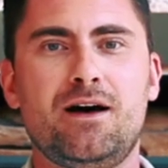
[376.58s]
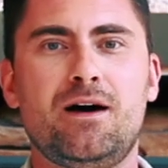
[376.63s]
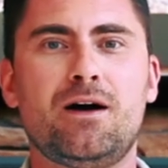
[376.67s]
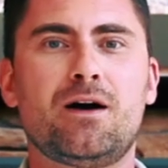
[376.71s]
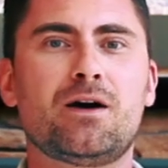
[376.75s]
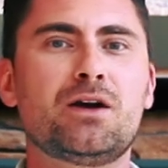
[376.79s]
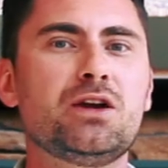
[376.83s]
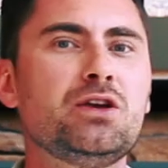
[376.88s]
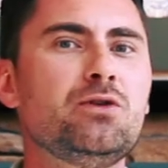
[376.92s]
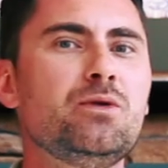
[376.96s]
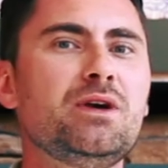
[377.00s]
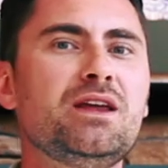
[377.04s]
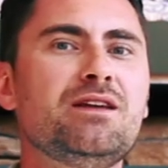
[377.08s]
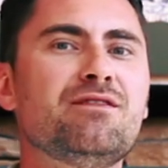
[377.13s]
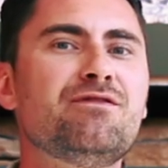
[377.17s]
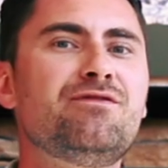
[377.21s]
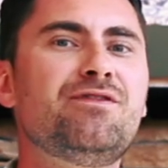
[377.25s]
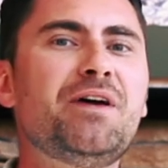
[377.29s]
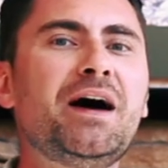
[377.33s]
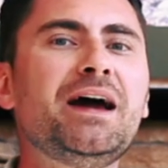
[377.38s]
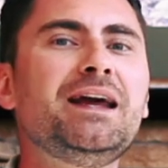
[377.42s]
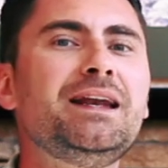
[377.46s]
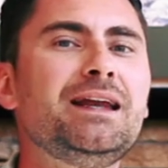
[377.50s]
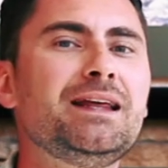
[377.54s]
Are you
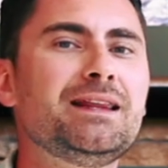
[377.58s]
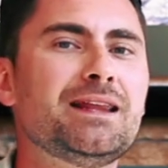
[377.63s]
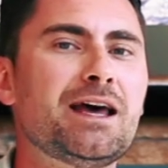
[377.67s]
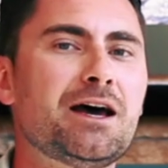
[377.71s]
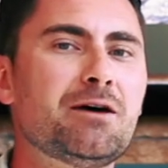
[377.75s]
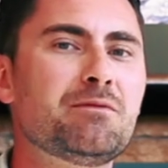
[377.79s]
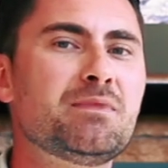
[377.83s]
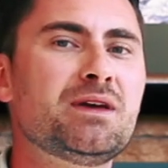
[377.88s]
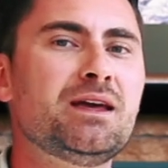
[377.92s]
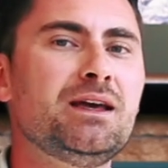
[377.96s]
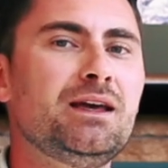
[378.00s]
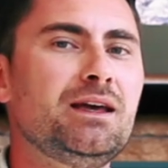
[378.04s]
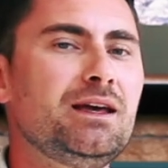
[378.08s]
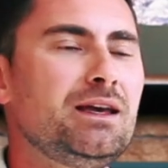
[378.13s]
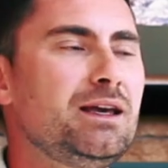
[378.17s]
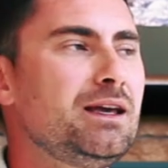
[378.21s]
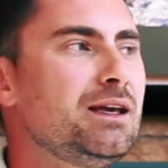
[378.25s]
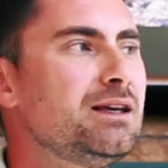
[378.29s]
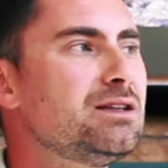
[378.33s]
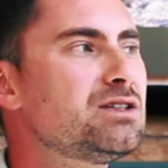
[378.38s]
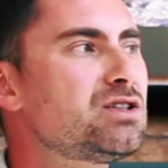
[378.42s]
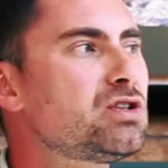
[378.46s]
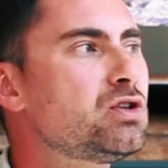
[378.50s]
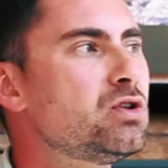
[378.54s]
inviting them
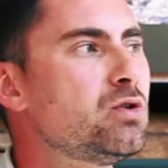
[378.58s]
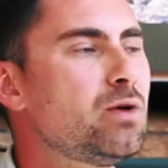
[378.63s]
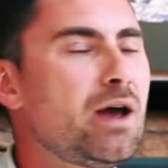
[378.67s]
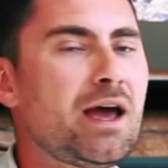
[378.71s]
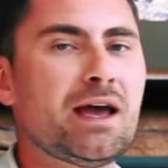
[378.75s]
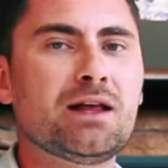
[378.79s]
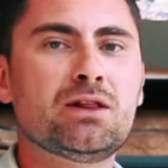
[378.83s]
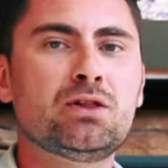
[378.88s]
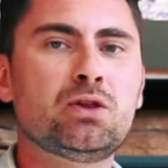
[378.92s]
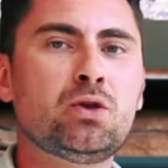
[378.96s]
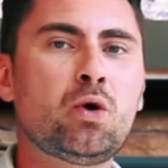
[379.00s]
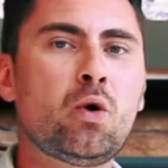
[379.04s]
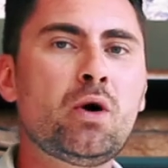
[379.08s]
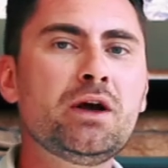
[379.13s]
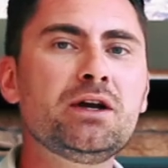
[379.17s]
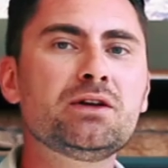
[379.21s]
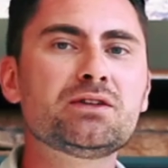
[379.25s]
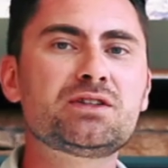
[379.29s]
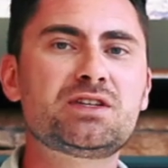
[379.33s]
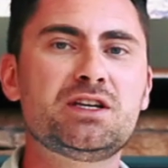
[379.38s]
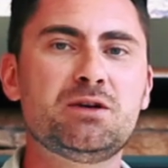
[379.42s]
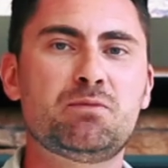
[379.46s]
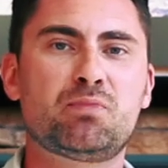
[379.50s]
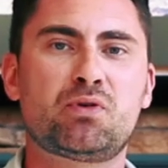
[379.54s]
into a
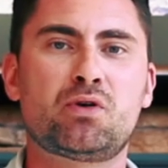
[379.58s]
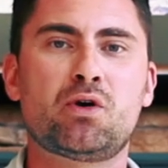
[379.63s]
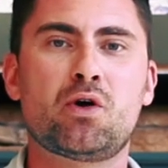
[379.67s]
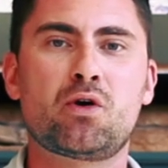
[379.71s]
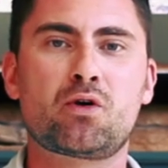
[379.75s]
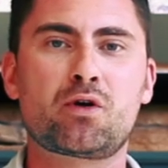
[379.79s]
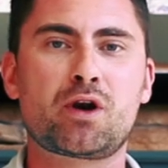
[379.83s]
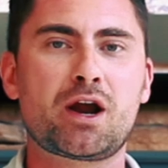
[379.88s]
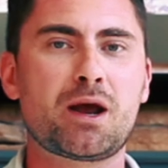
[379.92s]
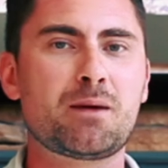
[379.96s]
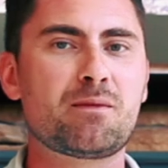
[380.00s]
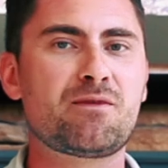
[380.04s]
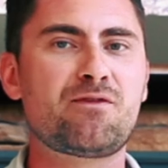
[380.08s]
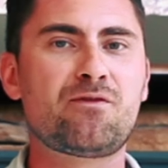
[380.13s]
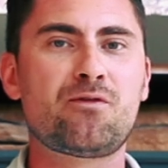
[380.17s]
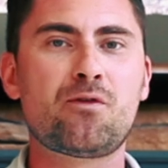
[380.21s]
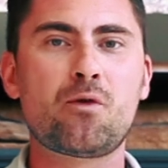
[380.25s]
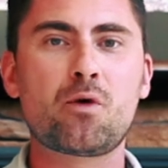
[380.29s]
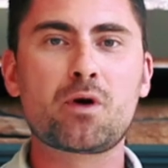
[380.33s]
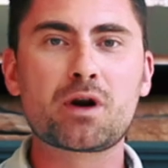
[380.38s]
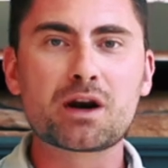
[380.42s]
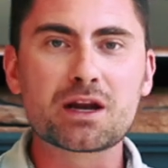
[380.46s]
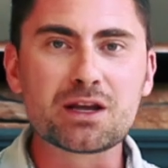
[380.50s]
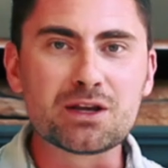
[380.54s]
loyalty program
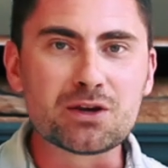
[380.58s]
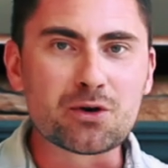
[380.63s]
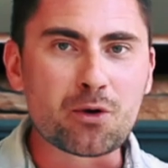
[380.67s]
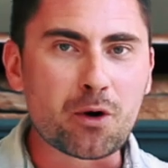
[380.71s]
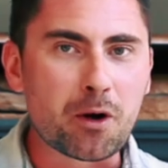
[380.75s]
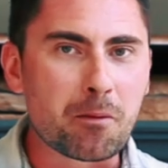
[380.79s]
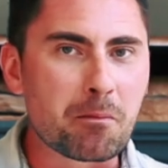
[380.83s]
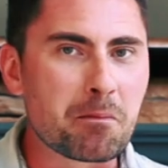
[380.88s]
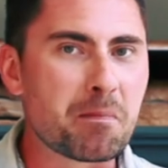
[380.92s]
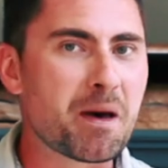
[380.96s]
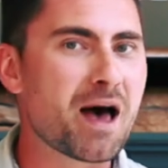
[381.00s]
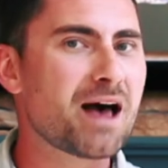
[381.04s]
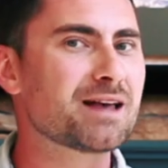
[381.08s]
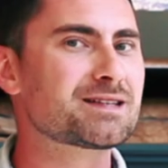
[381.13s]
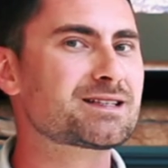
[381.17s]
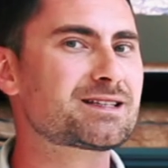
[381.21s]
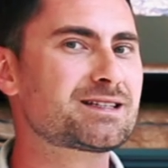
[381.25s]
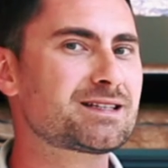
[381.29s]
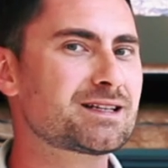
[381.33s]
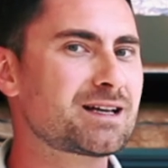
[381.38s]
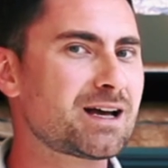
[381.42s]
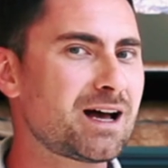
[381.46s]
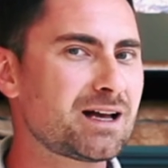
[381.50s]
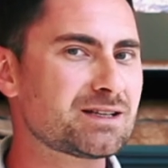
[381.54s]
for your
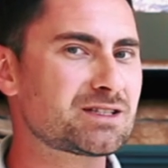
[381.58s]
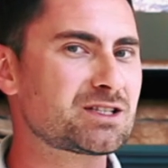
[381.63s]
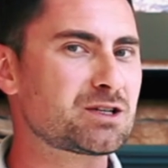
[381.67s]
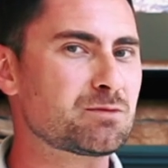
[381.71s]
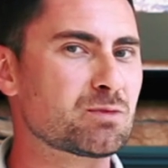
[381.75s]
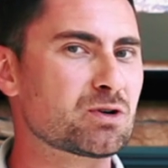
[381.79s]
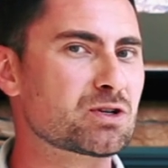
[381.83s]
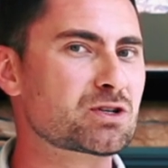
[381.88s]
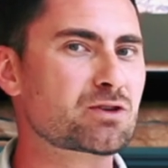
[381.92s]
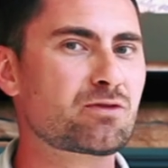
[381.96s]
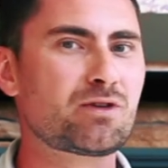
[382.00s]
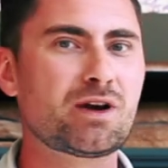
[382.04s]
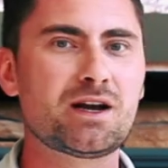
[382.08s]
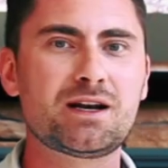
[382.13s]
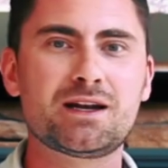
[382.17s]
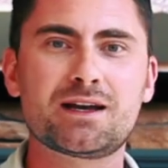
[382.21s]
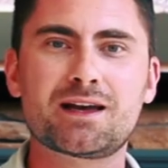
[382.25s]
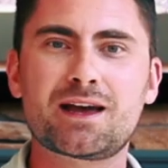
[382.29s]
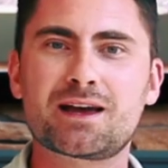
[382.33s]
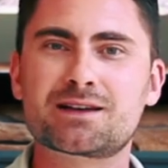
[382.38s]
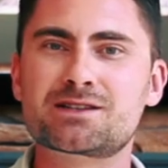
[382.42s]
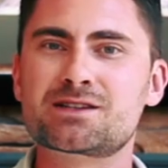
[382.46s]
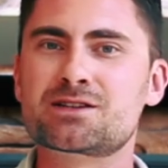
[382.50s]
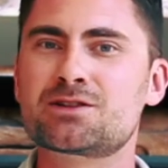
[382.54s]
best customers,
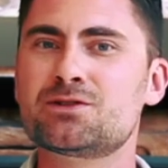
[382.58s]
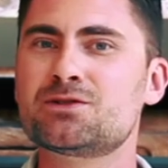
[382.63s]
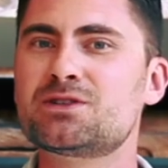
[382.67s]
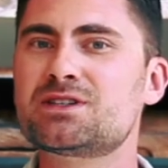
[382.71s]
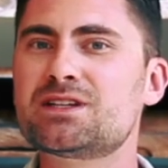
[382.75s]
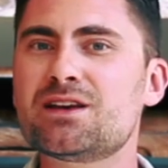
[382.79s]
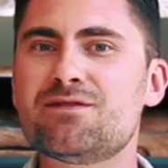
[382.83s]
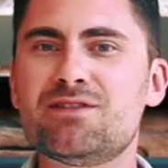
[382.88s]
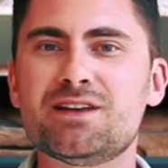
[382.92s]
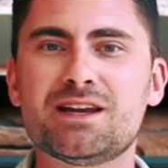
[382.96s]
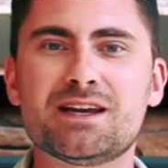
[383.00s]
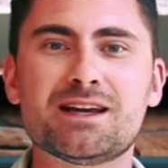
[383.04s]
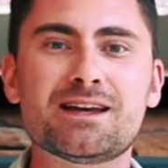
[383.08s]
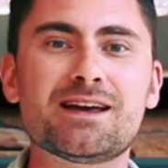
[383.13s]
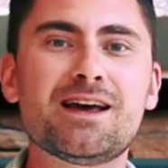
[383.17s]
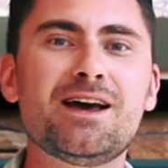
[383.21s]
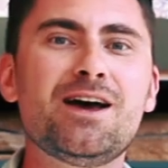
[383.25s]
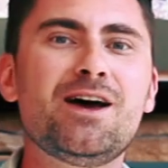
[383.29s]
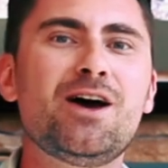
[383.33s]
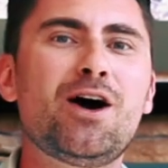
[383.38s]
creating exclusivity?